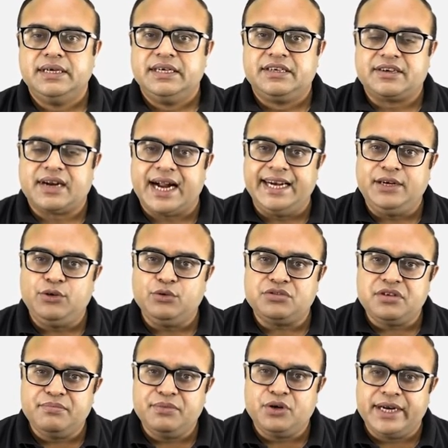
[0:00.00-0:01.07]
Try to
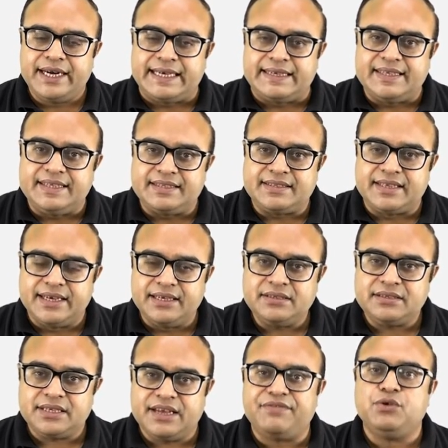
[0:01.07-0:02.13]
simulate these
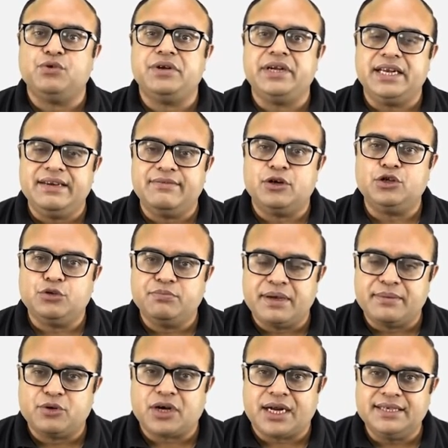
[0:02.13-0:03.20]
things if you really want to
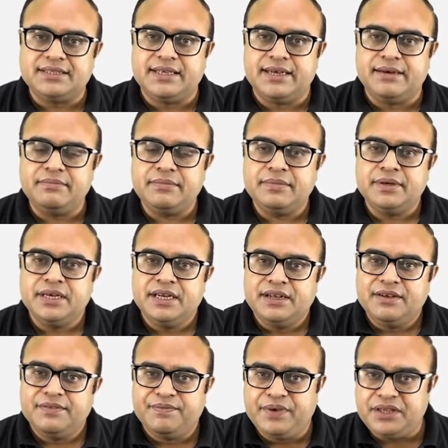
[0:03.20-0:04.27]
memorize them
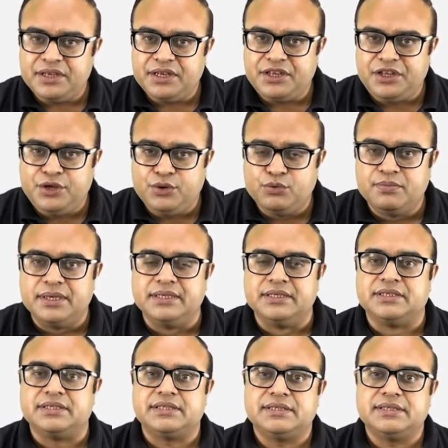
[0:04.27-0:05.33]
with
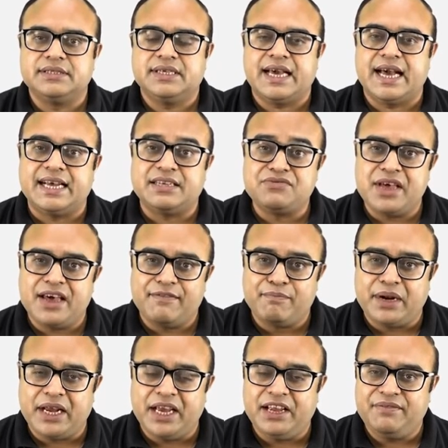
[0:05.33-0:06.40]
humans. As we have
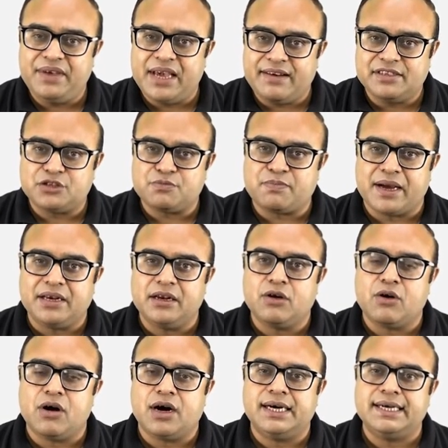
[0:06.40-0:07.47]
brain, we have spinal
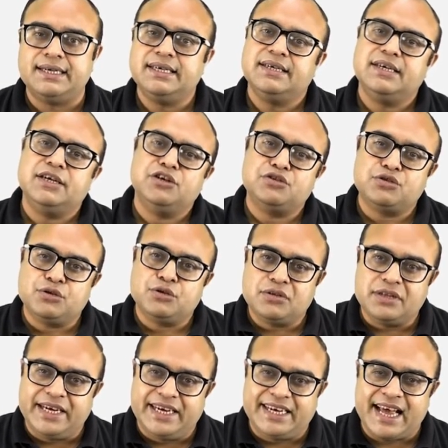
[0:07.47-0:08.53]
cord, so
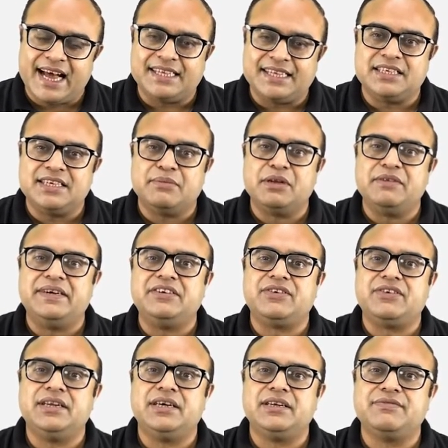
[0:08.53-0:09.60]
it has a double
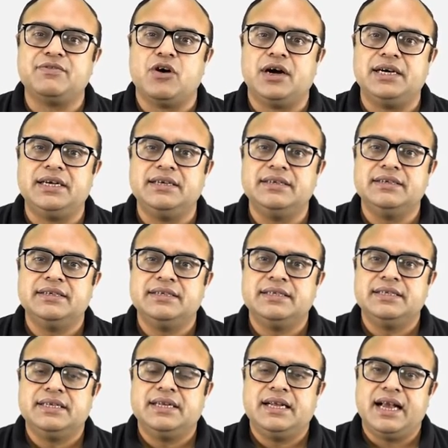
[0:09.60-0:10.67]
ventral nerve cord
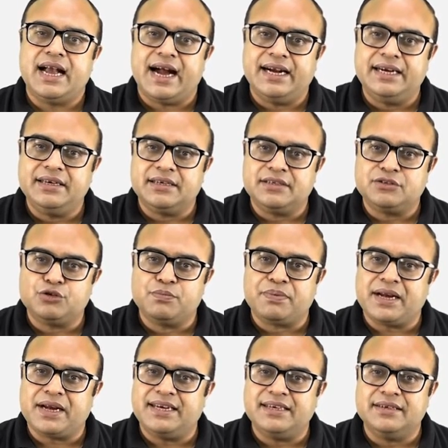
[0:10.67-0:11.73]
and
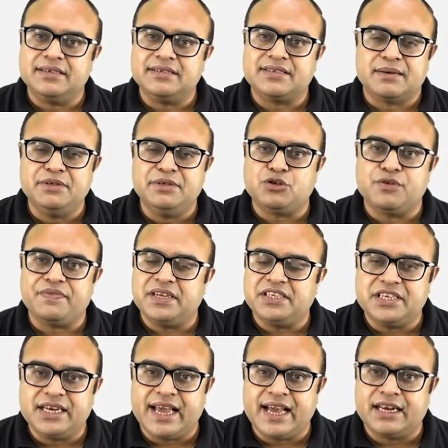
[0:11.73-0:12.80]
supra and
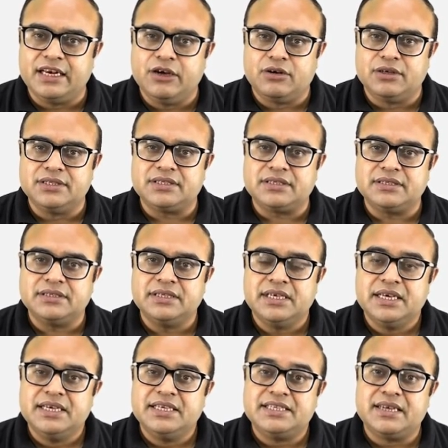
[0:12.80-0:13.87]
subesophageal ganglions.
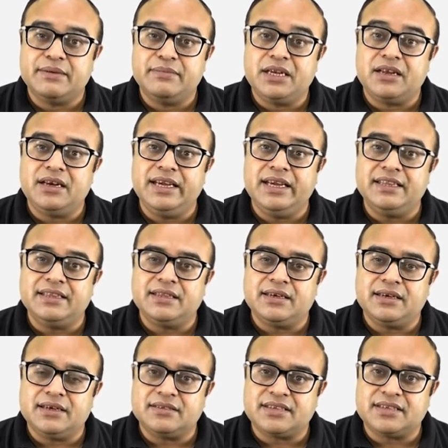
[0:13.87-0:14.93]
Similarly, in
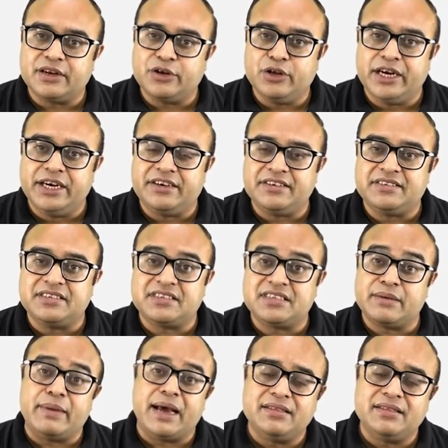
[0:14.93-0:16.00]
the circulatory
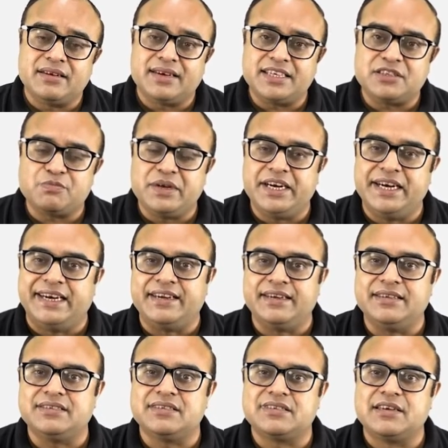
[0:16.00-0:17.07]
system the respiratory
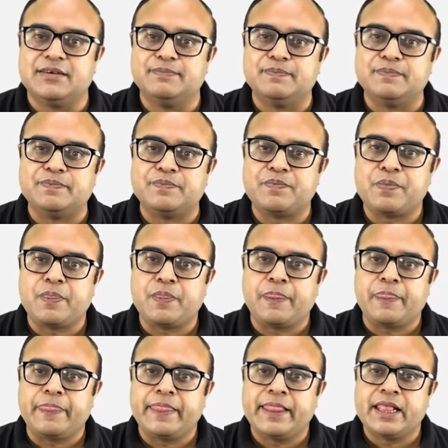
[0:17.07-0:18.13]
system
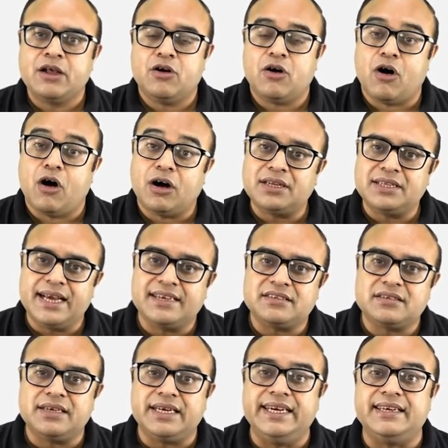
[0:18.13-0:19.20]
or the
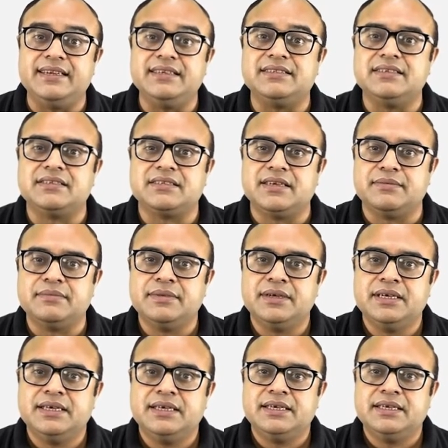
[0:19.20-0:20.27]
excretory system,
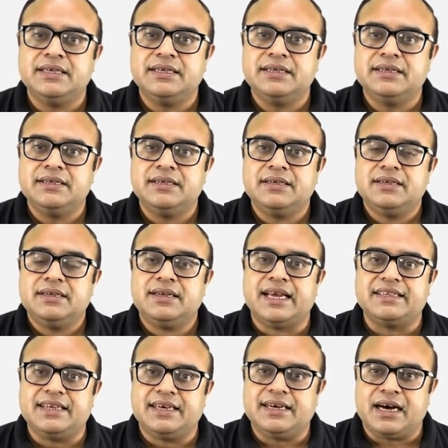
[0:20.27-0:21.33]

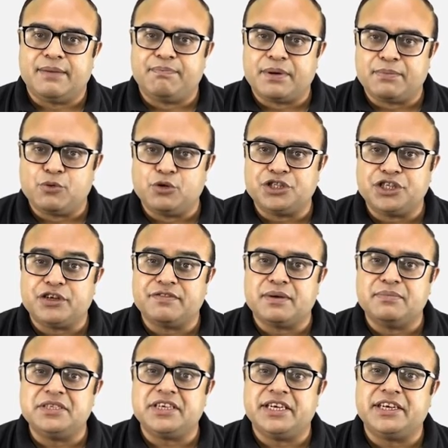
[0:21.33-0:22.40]
like the upper portion of the
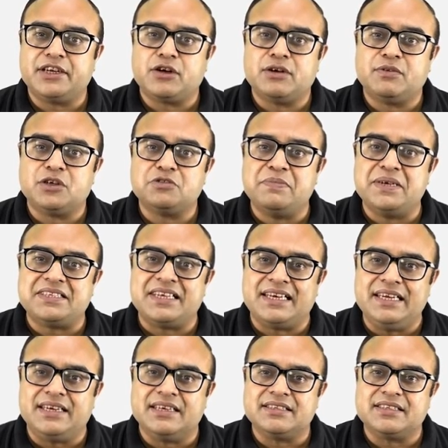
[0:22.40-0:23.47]
mesenteron was
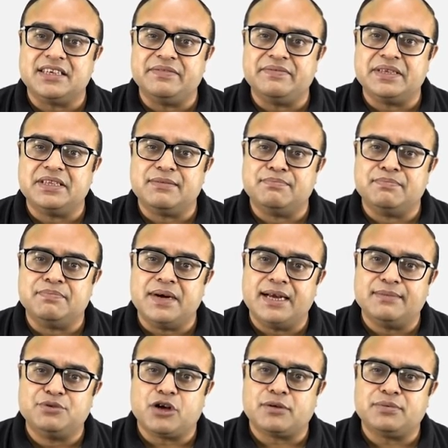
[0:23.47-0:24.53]
basically concerned with the
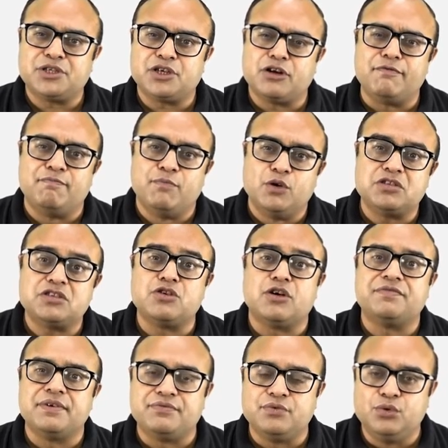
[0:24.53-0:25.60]
absorption of most
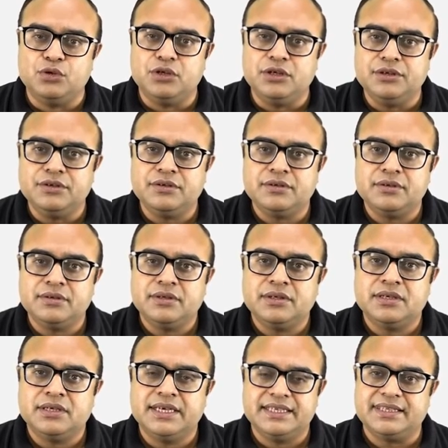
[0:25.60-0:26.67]
of the food,
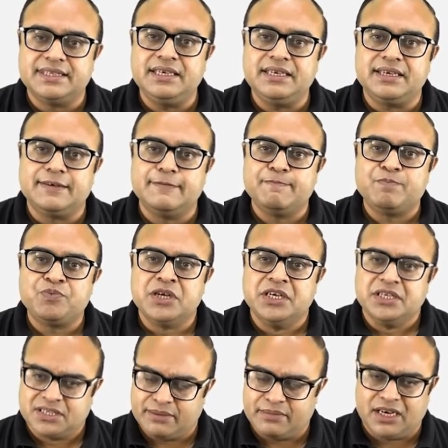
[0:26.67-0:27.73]
isn't it?
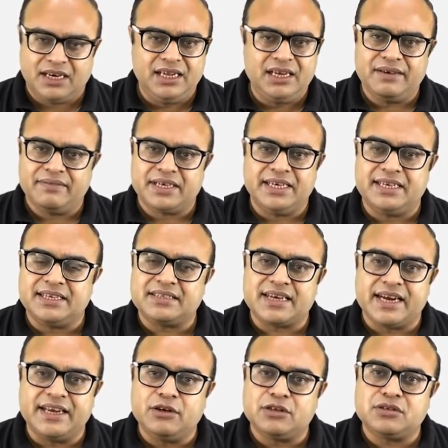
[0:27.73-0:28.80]
Similarly, in our
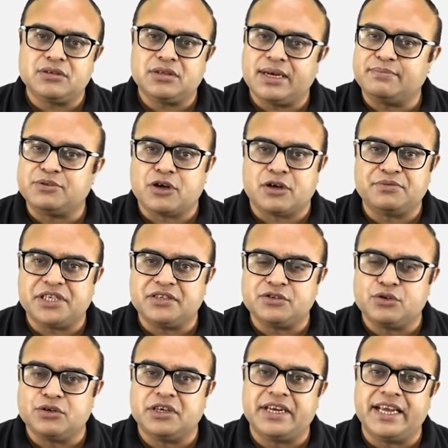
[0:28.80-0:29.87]
intestine also the absorption is
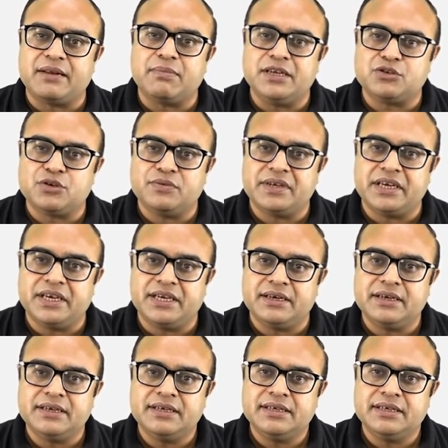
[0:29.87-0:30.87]
going to take place over here.